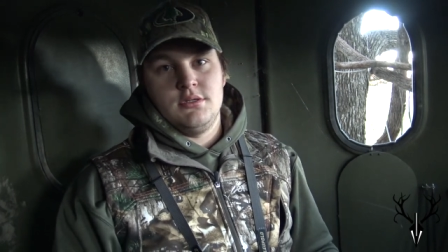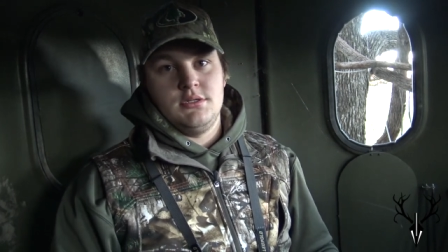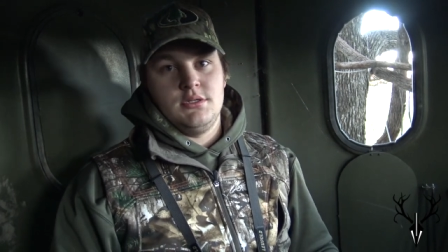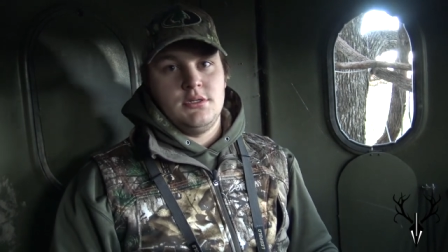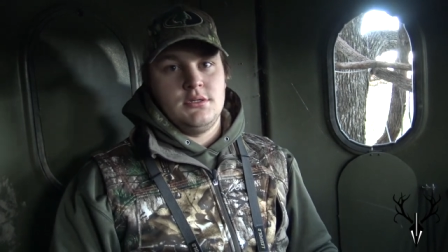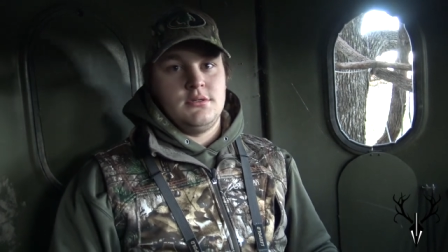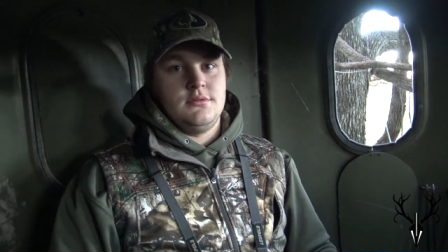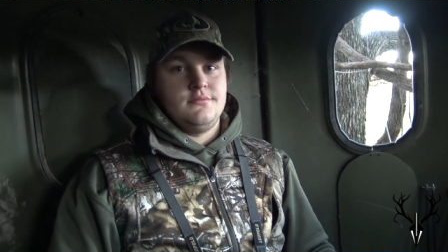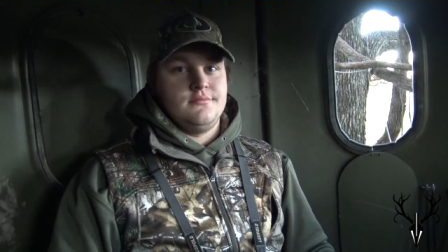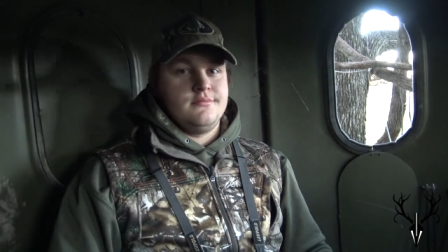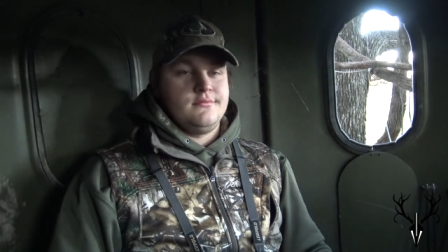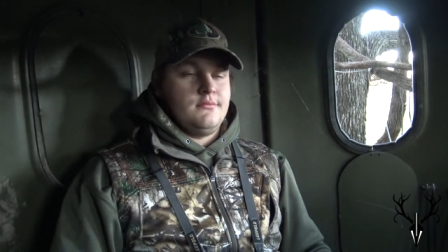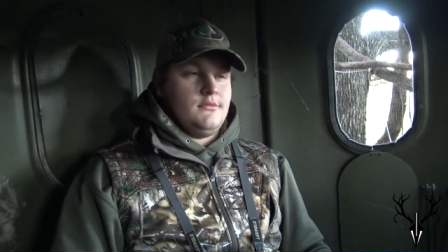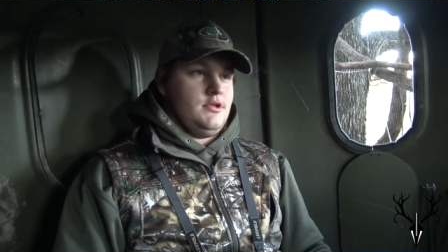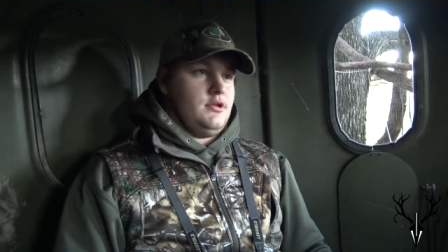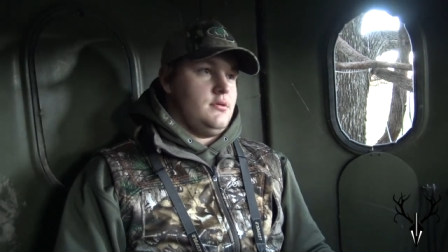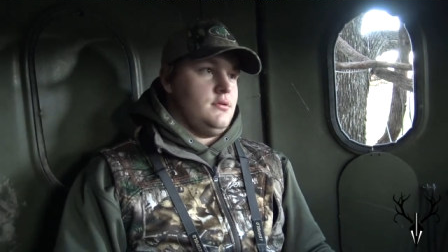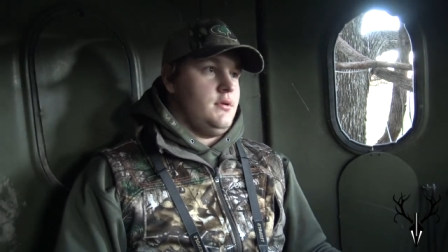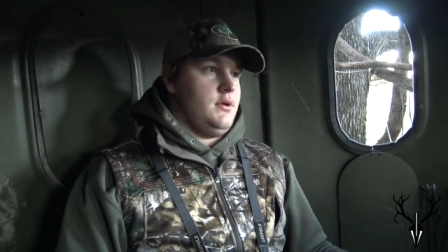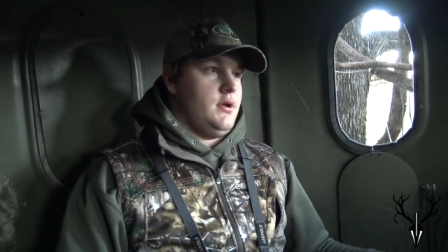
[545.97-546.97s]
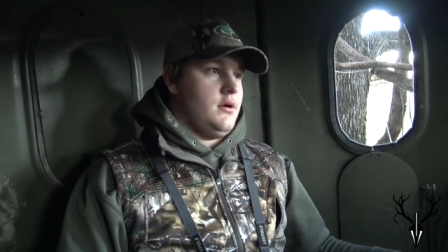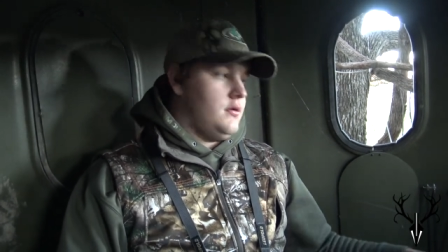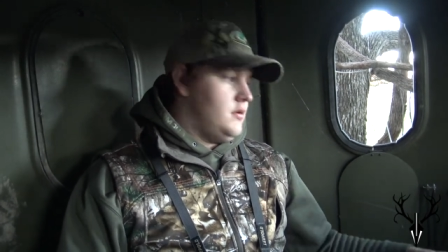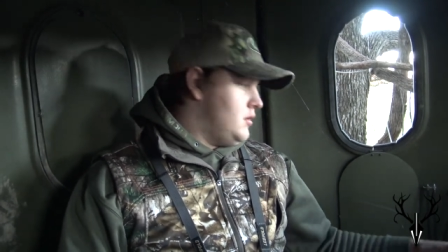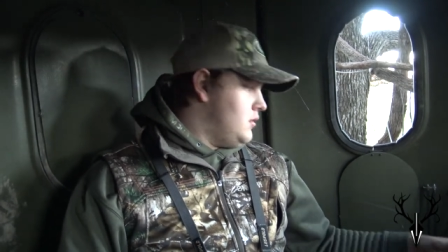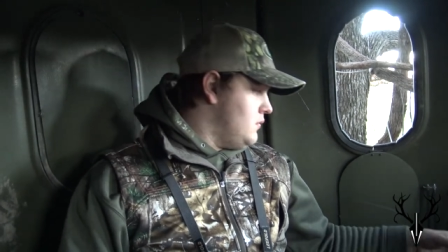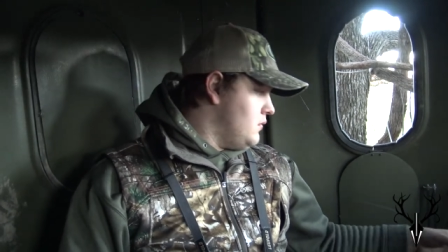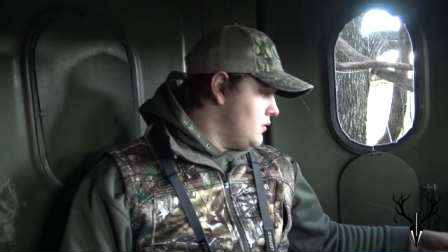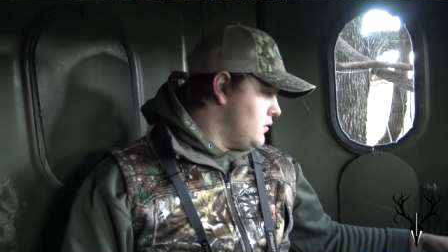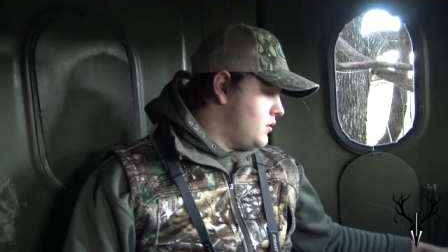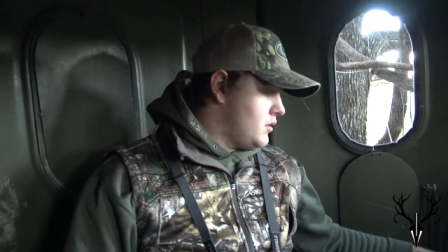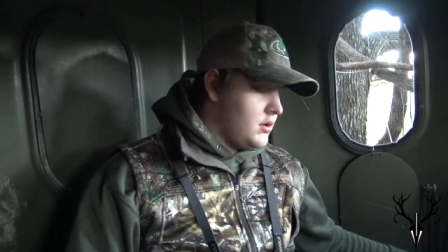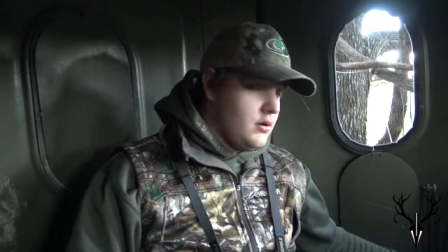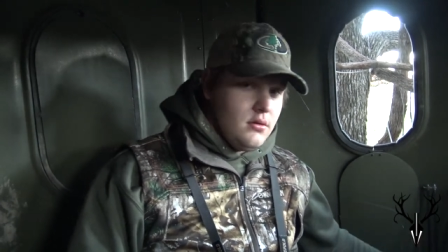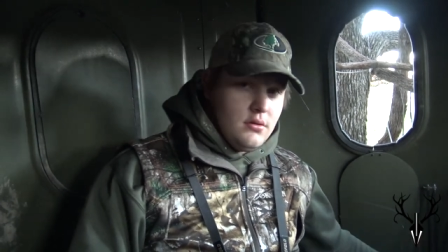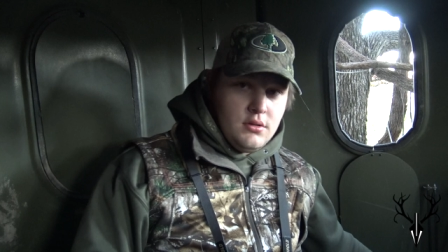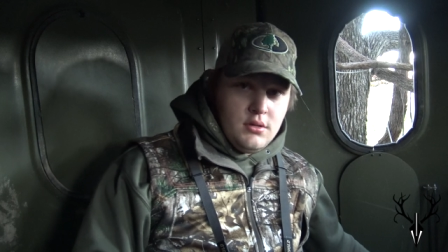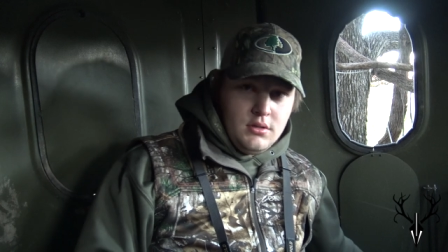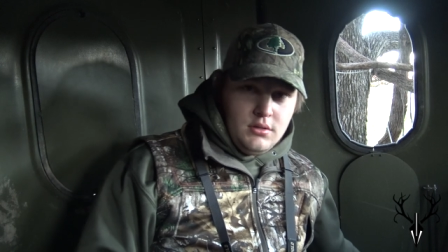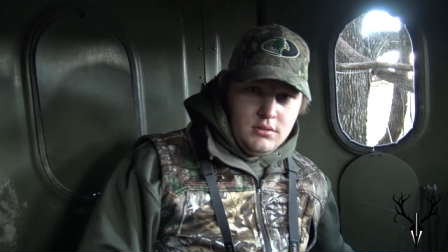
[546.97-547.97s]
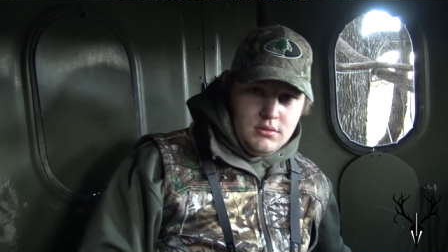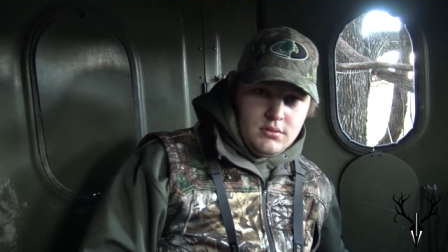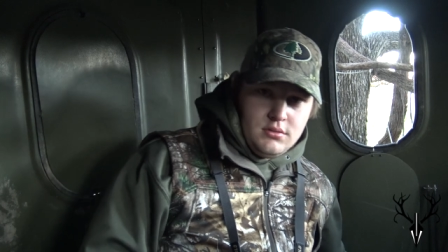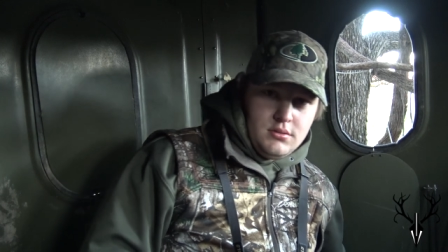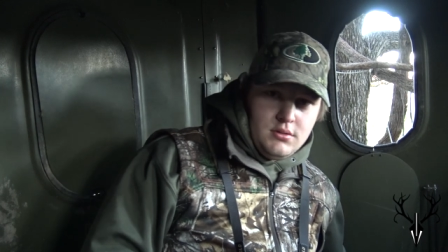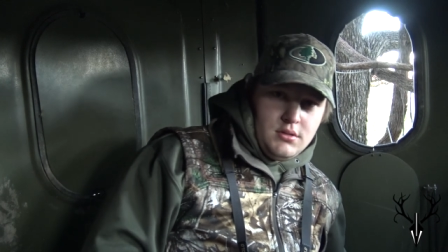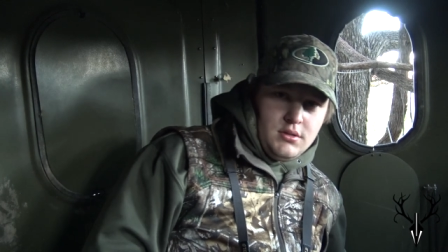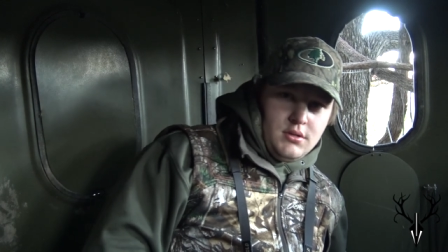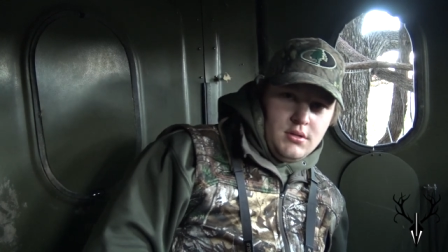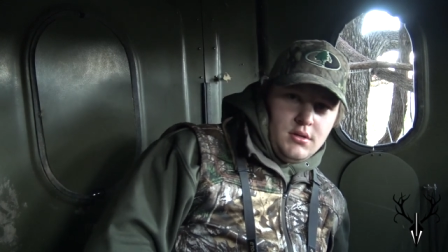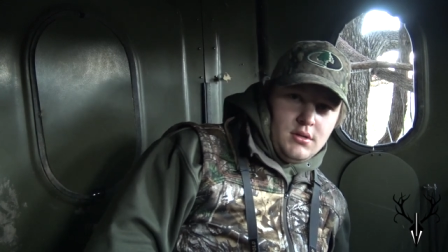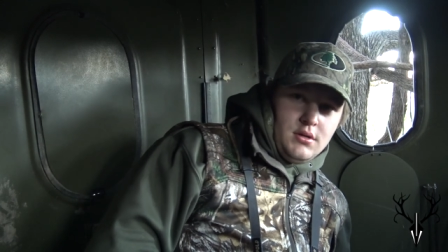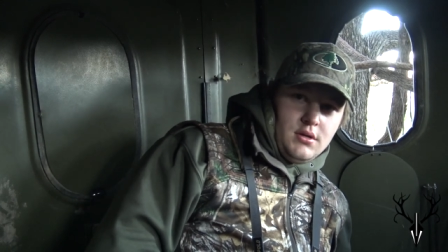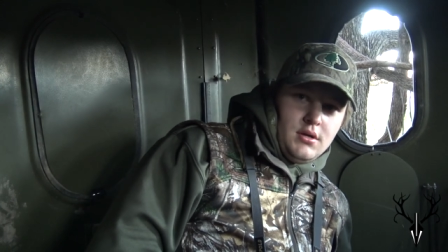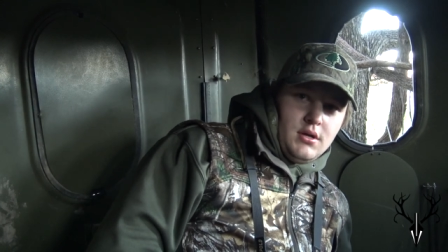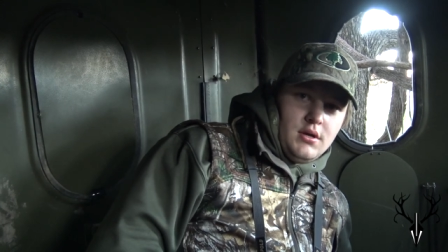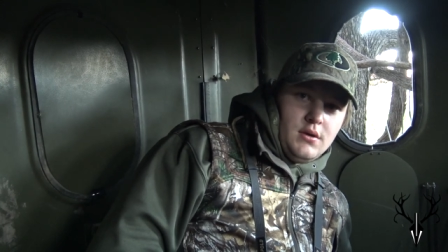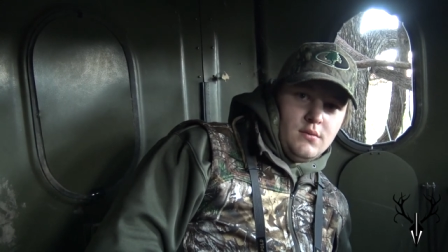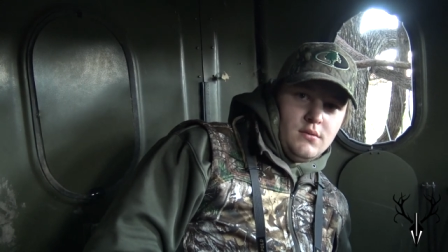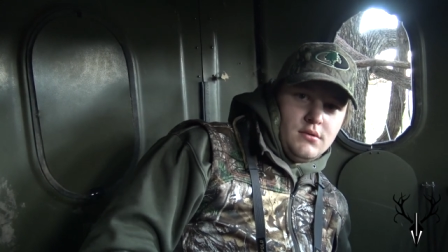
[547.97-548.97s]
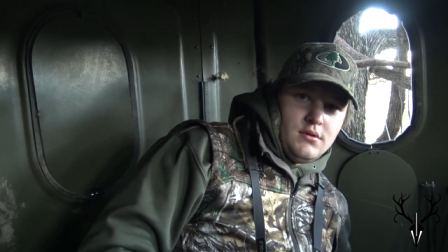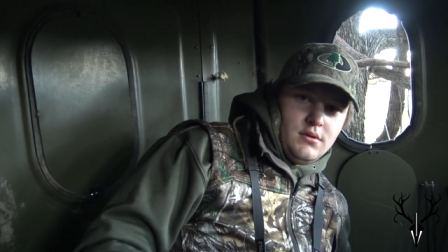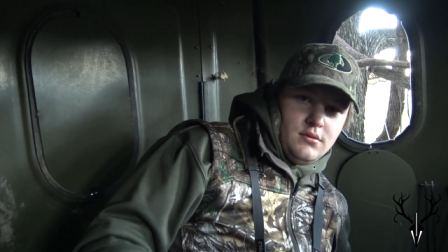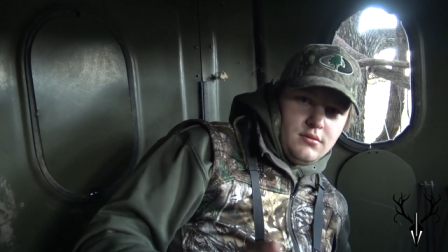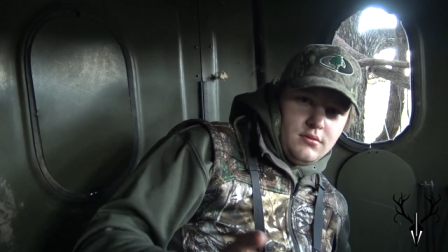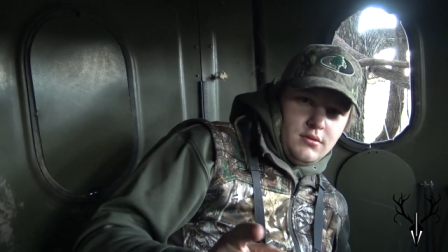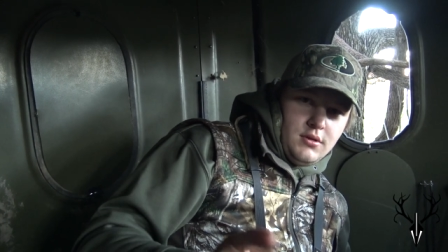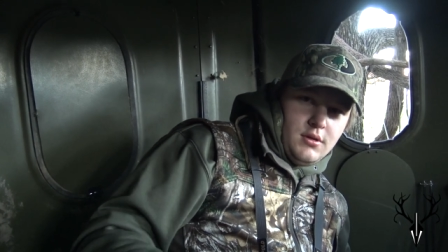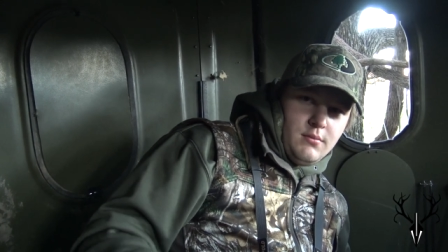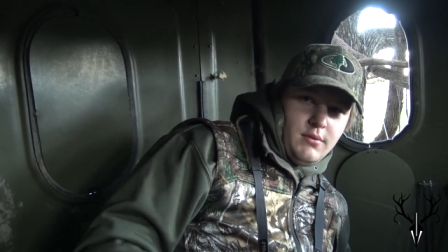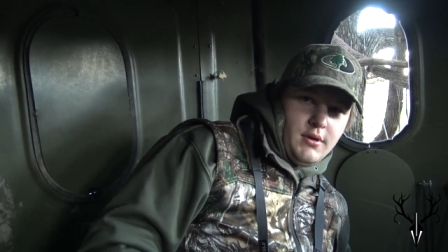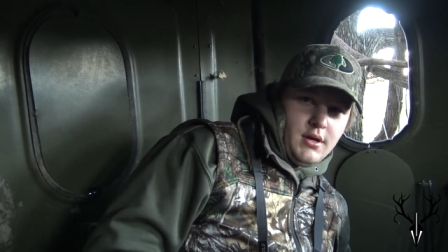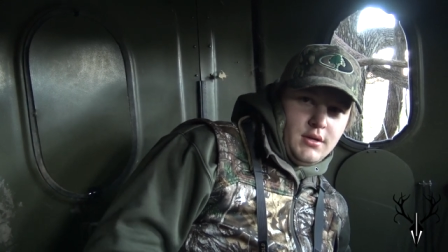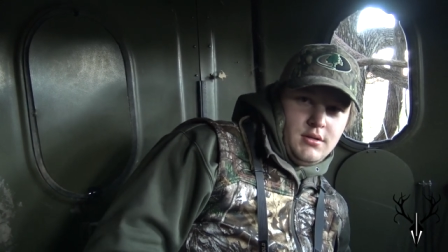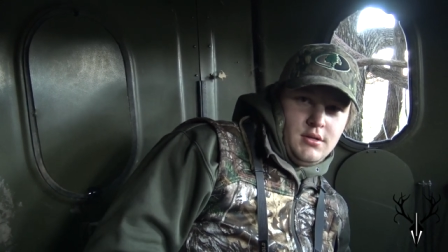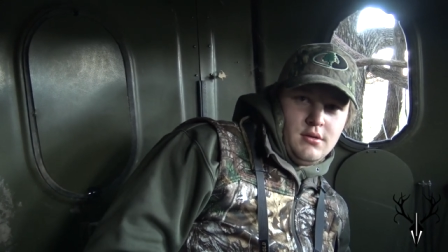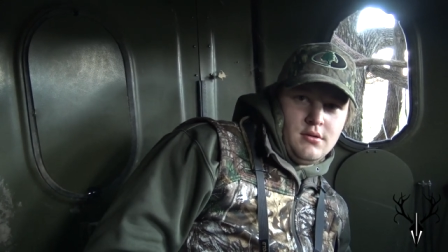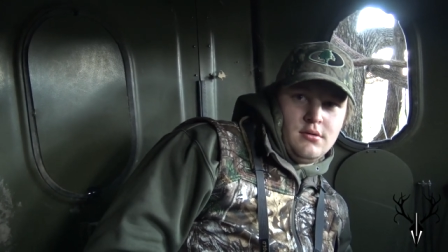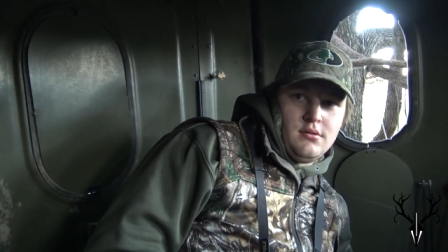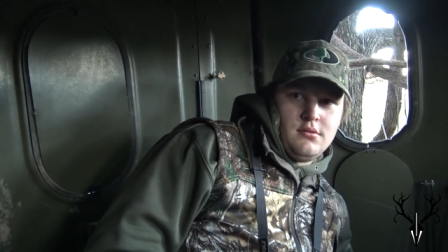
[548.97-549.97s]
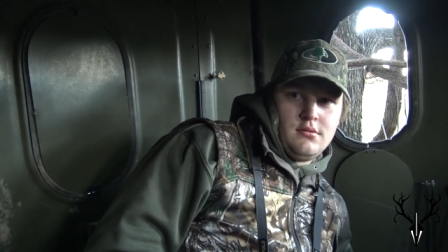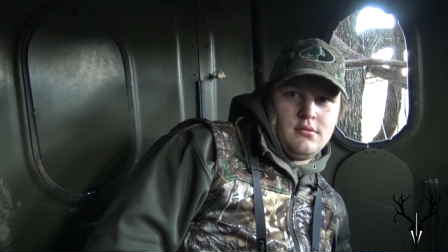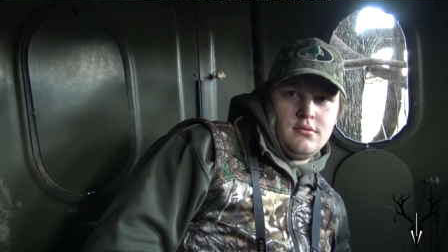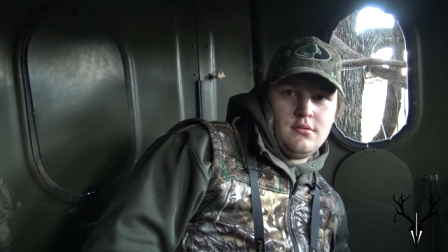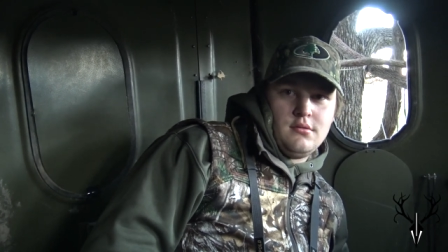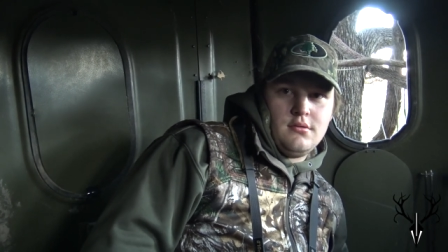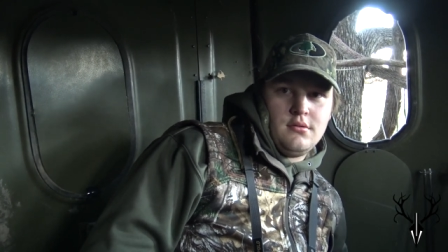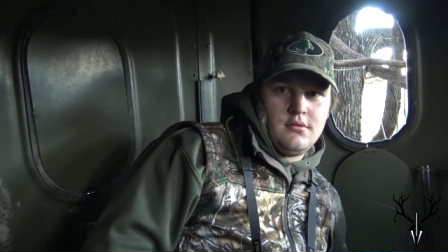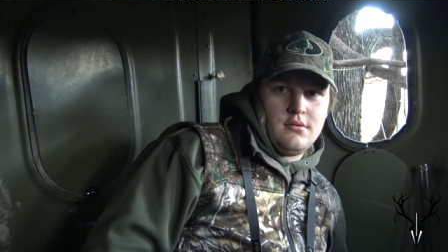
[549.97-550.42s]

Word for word: So we don't know. We're gonna go look, and we'll get back to y'all. I